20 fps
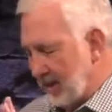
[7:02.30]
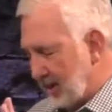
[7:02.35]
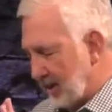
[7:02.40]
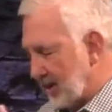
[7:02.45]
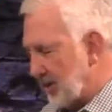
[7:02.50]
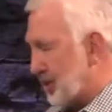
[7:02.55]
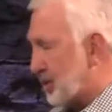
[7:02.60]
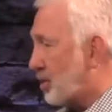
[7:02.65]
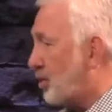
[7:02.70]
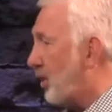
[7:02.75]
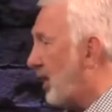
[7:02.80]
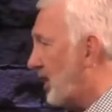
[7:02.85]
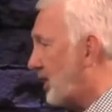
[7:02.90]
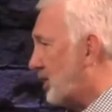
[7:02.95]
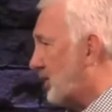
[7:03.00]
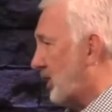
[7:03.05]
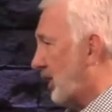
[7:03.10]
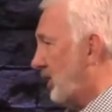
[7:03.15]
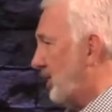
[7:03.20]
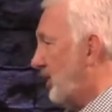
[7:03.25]

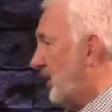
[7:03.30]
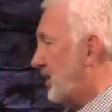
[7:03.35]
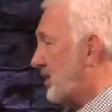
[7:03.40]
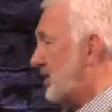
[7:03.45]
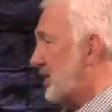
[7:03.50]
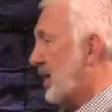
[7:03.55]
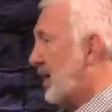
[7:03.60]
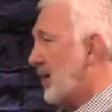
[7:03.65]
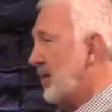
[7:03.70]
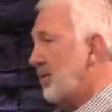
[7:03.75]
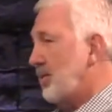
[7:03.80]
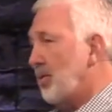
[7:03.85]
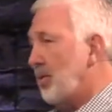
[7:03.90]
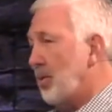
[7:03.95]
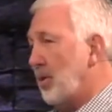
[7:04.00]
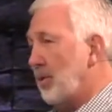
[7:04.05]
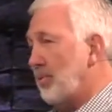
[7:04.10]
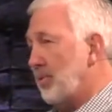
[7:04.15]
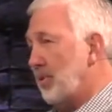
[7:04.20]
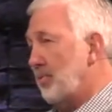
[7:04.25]
construction that's not
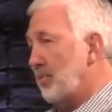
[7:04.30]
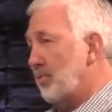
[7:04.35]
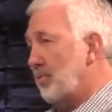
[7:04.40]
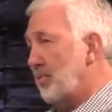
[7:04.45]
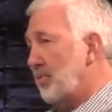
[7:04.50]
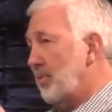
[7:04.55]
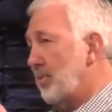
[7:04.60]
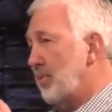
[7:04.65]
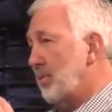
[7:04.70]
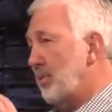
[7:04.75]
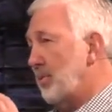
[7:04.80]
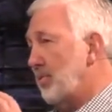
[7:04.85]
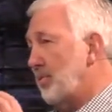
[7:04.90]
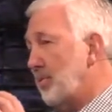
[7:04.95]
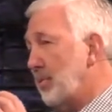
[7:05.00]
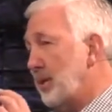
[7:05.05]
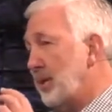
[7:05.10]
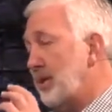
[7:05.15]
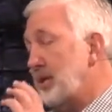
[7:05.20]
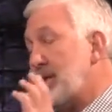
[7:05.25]
normal.
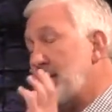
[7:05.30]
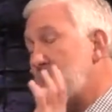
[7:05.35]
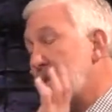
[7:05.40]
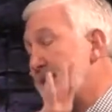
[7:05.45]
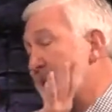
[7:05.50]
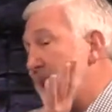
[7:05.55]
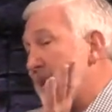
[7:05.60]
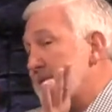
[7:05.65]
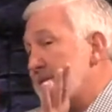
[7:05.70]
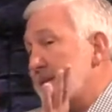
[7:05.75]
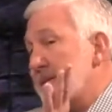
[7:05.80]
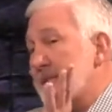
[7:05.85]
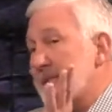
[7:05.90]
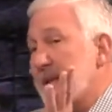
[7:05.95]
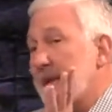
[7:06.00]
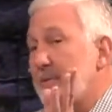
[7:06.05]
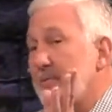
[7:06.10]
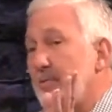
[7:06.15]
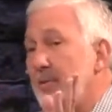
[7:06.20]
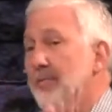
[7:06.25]
It's actually
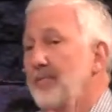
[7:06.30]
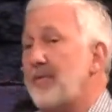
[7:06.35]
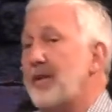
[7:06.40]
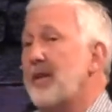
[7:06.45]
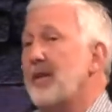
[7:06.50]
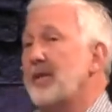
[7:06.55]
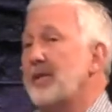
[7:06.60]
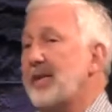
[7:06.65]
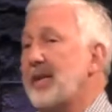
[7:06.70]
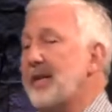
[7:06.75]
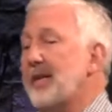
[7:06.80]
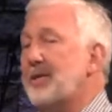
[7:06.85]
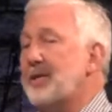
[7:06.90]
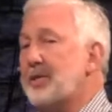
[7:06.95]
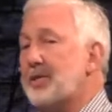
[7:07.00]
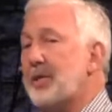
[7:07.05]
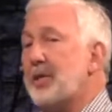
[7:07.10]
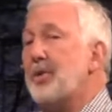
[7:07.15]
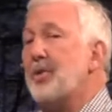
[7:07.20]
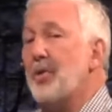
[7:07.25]
saying revealed
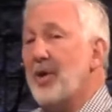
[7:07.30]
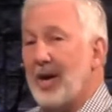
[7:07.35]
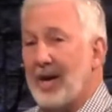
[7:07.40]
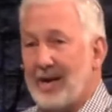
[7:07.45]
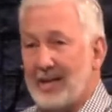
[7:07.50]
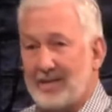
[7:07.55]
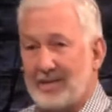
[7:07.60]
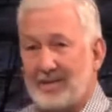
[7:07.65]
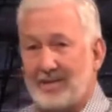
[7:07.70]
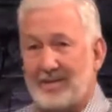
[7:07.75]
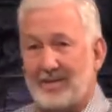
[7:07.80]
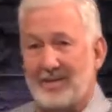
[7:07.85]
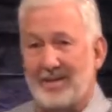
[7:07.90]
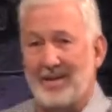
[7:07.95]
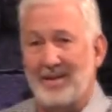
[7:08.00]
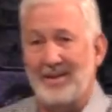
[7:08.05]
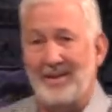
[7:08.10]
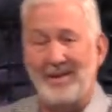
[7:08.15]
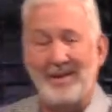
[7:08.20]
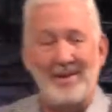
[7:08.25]
into us.
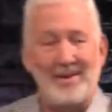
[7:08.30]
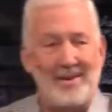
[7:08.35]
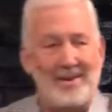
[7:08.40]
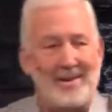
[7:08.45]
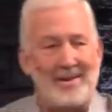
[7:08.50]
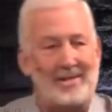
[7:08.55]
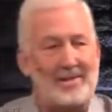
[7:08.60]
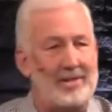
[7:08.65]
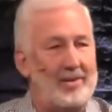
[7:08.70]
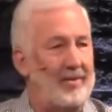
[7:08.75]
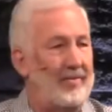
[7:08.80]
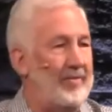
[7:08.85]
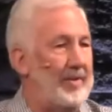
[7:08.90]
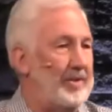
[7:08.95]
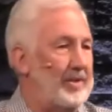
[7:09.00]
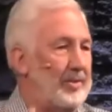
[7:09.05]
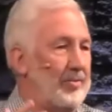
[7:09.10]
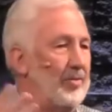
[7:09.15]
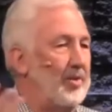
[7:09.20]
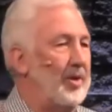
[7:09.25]
It's the,
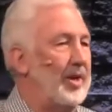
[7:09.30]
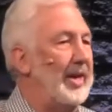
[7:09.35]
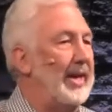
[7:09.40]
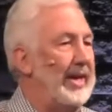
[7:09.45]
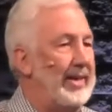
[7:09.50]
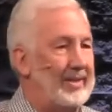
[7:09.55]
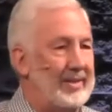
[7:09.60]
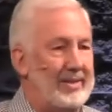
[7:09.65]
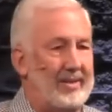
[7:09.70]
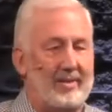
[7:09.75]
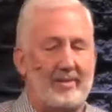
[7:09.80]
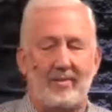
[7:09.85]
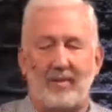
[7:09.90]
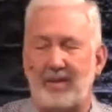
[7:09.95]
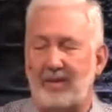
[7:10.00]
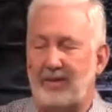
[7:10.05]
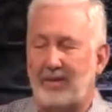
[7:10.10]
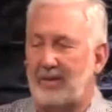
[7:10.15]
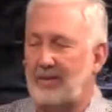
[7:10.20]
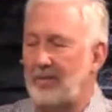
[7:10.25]
it's the word eis,
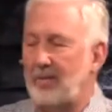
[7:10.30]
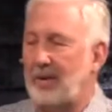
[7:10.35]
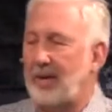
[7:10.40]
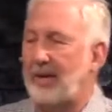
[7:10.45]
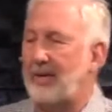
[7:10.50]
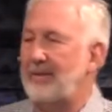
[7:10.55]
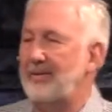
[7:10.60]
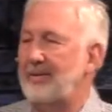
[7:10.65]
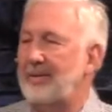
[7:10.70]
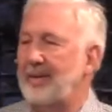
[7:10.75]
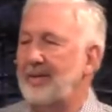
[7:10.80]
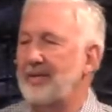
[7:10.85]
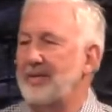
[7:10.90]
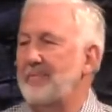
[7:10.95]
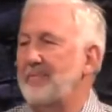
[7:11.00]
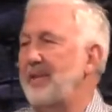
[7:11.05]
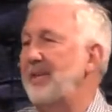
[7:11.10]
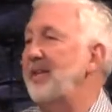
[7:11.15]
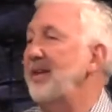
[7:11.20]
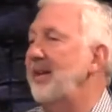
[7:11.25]
and you're going, that doesn't
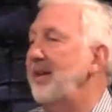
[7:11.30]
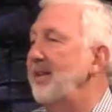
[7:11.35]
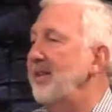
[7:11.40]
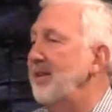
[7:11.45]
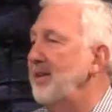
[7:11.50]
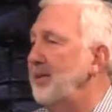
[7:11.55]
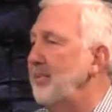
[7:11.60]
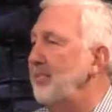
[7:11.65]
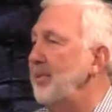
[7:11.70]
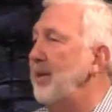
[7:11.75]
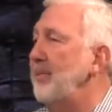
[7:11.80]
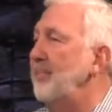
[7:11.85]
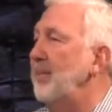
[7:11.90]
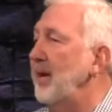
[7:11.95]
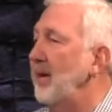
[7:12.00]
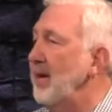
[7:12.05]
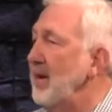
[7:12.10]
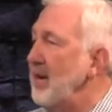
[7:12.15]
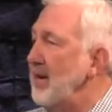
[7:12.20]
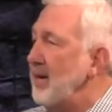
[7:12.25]
mean anything to me,
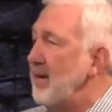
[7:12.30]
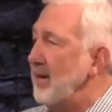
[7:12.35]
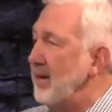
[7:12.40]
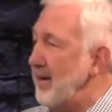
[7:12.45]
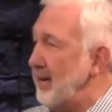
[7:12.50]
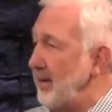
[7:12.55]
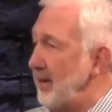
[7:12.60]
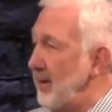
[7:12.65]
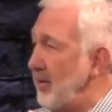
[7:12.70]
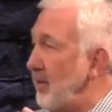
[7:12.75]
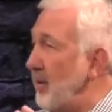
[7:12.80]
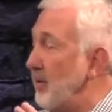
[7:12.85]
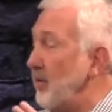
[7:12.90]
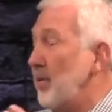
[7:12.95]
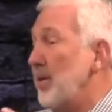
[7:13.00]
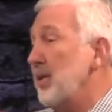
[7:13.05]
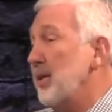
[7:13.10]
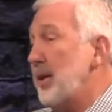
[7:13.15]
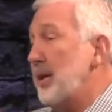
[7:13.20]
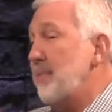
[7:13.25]
but uh, it
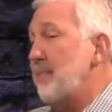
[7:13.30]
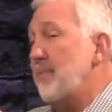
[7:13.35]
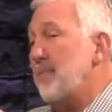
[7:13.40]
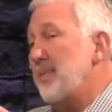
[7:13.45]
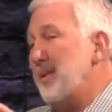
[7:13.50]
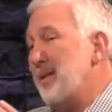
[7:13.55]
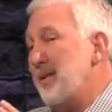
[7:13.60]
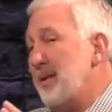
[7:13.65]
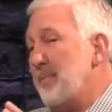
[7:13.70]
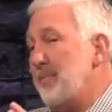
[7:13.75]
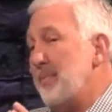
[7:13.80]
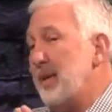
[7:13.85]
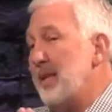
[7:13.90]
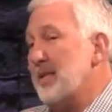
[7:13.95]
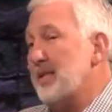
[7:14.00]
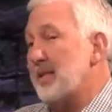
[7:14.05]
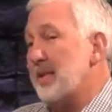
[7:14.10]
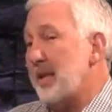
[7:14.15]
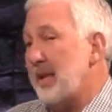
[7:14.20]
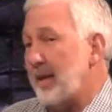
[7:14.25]
really it
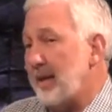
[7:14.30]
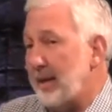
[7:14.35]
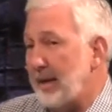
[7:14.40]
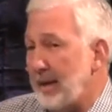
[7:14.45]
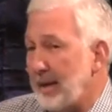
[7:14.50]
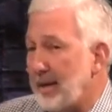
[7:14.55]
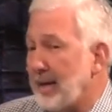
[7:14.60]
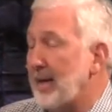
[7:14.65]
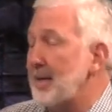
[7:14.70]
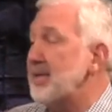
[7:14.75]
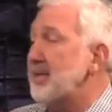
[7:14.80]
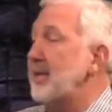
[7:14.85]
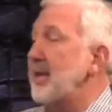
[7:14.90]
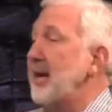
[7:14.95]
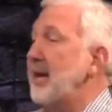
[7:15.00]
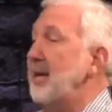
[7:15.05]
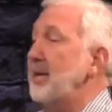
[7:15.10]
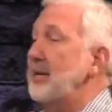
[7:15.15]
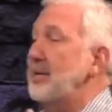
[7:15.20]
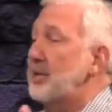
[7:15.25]
means in us
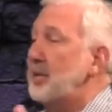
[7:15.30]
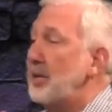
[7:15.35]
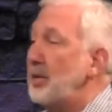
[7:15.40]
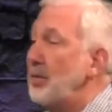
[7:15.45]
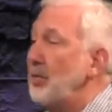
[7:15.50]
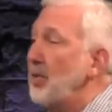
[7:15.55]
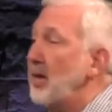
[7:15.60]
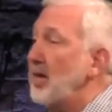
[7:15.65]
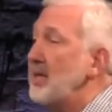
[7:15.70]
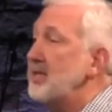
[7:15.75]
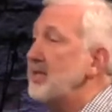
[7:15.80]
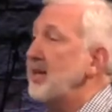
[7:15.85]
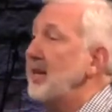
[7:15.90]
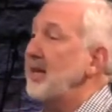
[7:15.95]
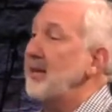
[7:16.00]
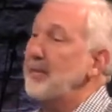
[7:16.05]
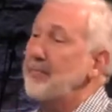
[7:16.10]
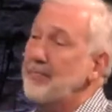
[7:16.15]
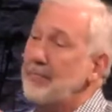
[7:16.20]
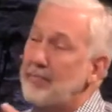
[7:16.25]
and to us,
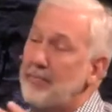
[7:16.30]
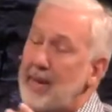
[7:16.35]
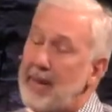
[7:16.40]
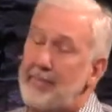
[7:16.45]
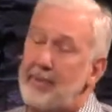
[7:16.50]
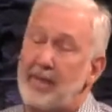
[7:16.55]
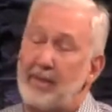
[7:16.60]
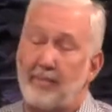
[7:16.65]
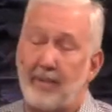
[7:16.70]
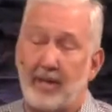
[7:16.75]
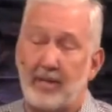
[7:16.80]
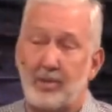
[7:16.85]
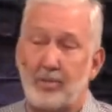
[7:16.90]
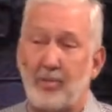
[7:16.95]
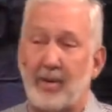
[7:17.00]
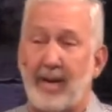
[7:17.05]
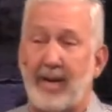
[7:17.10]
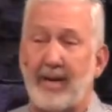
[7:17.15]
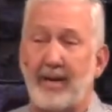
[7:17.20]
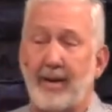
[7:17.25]
and maybe the best
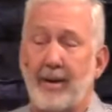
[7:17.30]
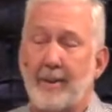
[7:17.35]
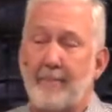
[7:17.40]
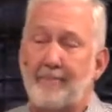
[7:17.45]
way